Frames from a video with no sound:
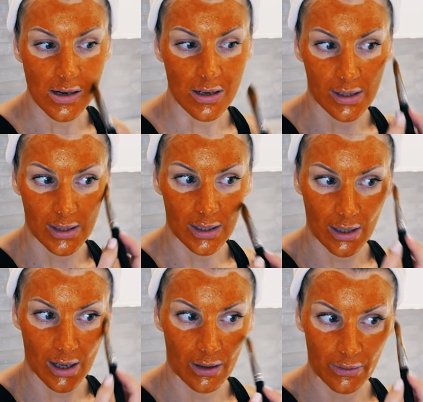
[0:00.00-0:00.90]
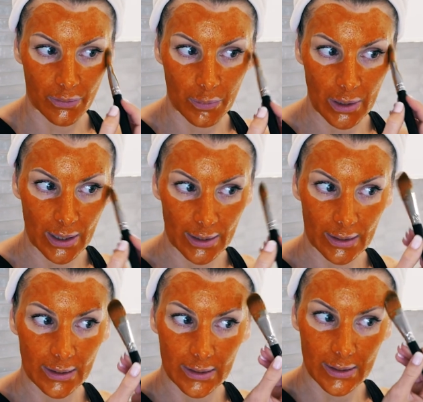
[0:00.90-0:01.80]
We still have
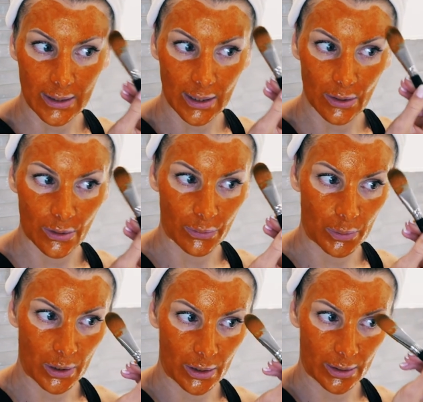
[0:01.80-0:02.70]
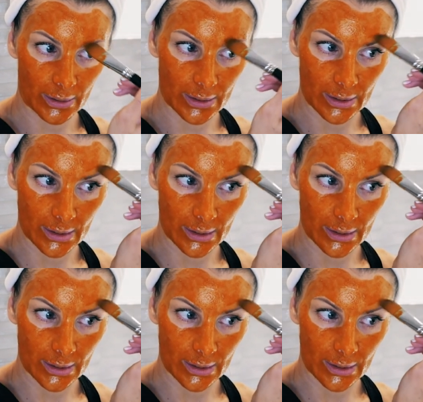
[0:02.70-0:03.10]
plenty of product.